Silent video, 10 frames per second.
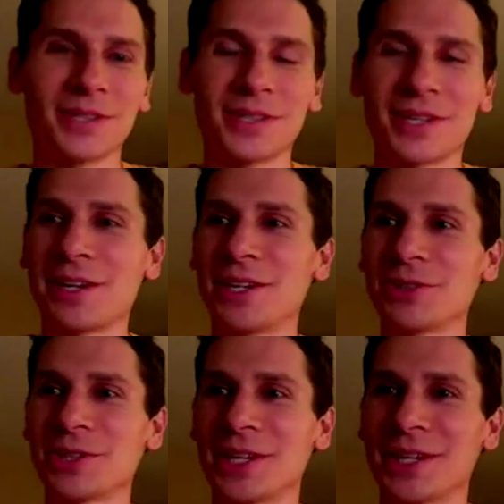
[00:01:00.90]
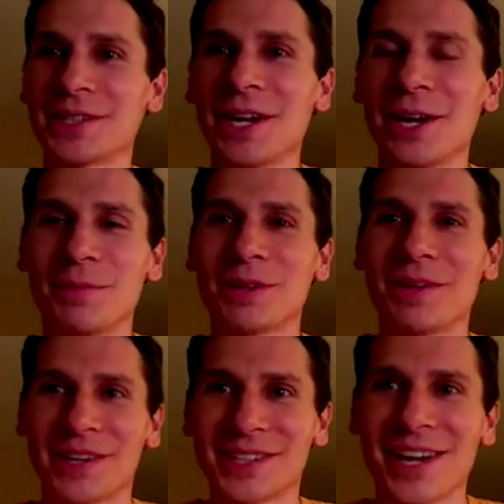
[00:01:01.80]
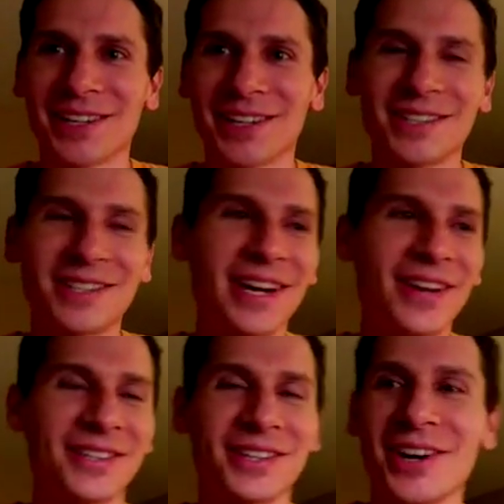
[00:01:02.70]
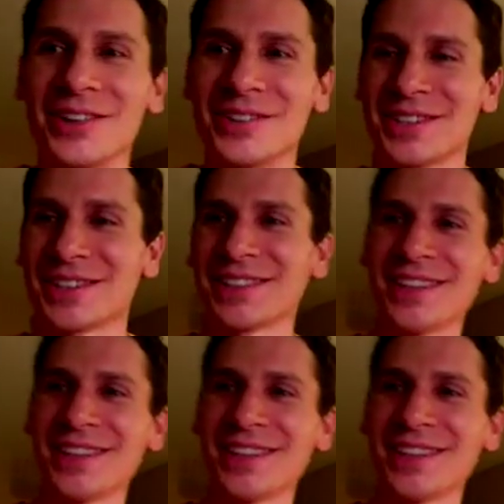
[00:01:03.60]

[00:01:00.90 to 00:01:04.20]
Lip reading: is an interesting setup, so I'm excited to see how this goes.